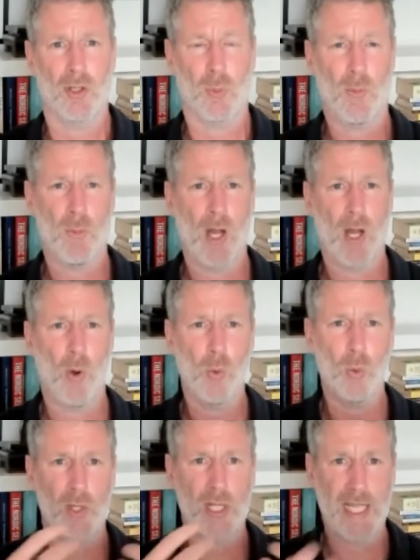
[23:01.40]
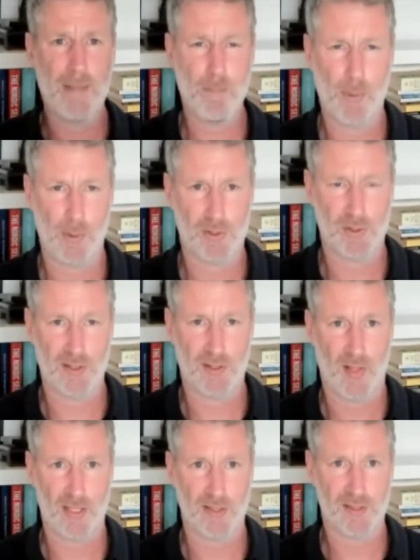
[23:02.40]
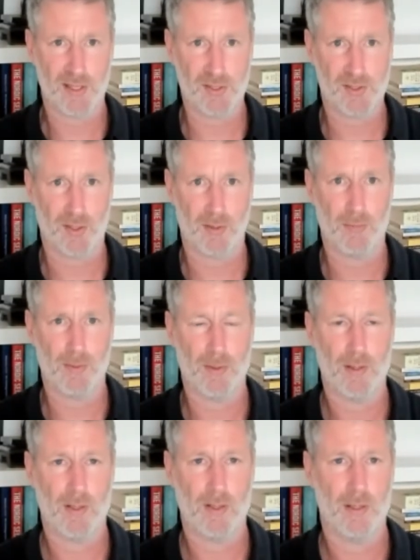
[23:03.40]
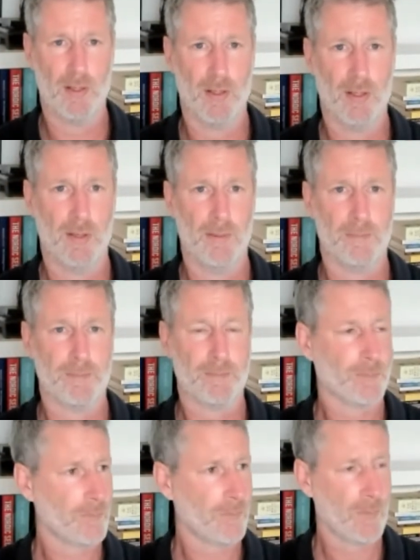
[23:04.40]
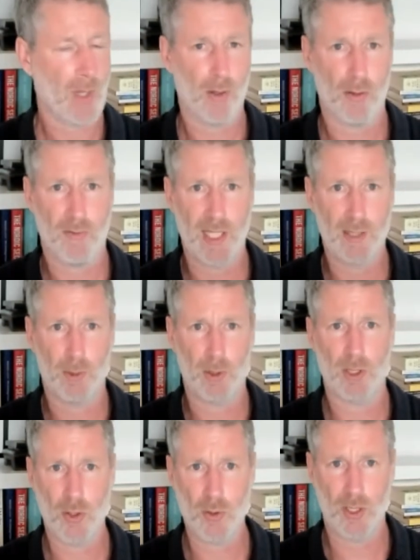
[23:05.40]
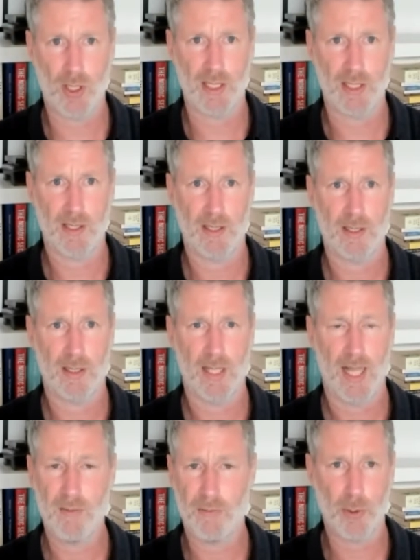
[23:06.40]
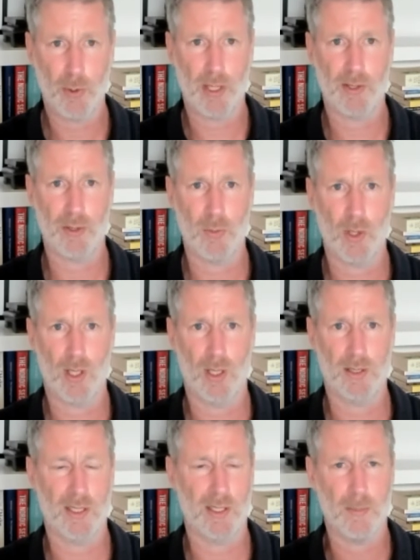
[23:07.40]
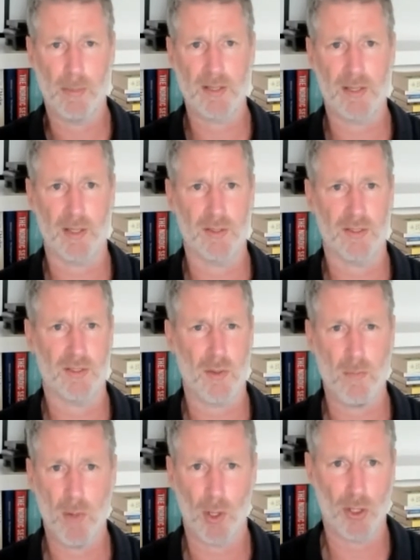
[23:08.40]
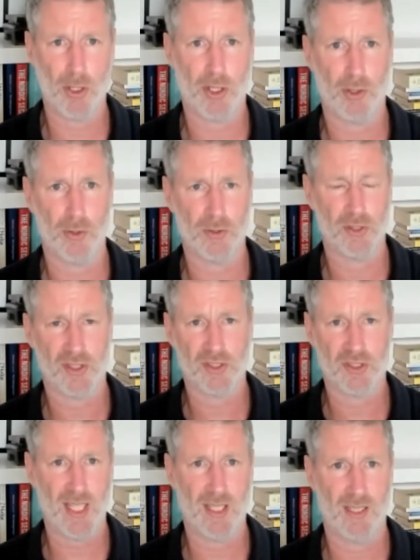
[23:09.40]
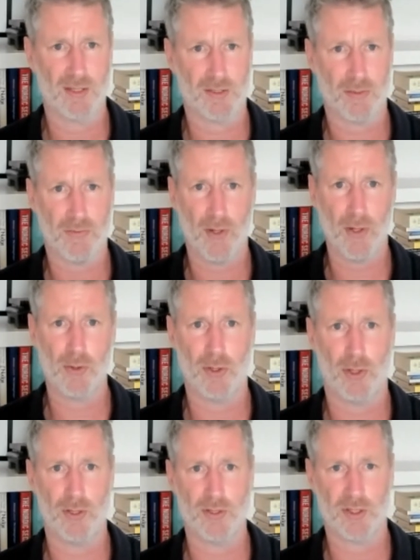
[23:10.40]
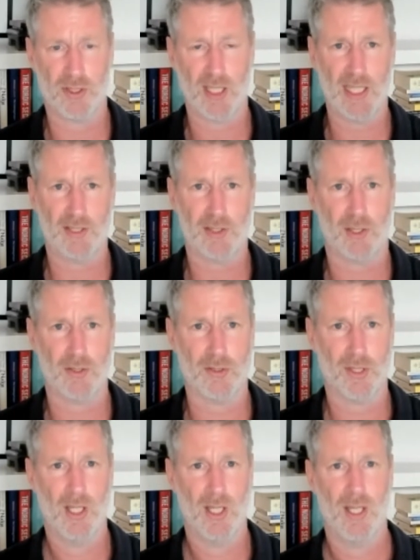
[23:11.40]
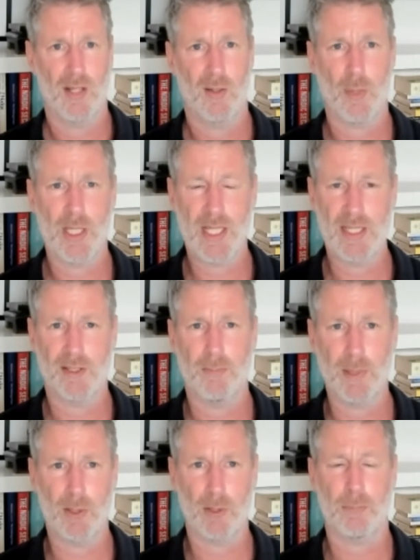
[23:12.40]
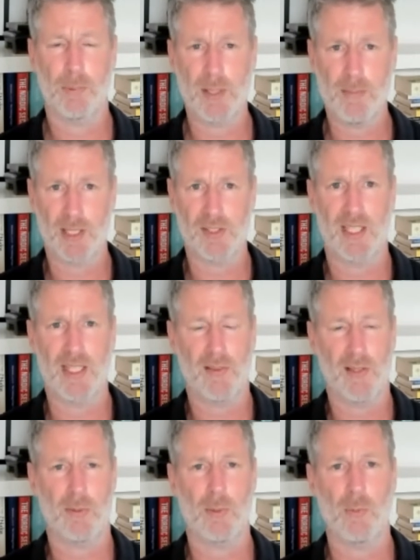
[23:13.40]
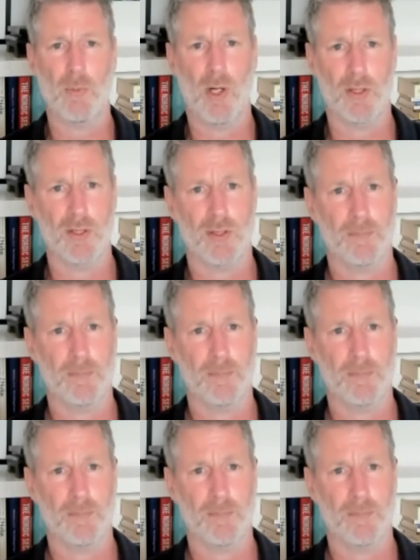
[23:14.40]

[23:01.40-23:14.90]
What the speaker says: one where all the inputs into that system are available locally, everywhere in the world and in abundance. It's the molecules, the cells, the photons and electrons that we need to build pretty much anything we want,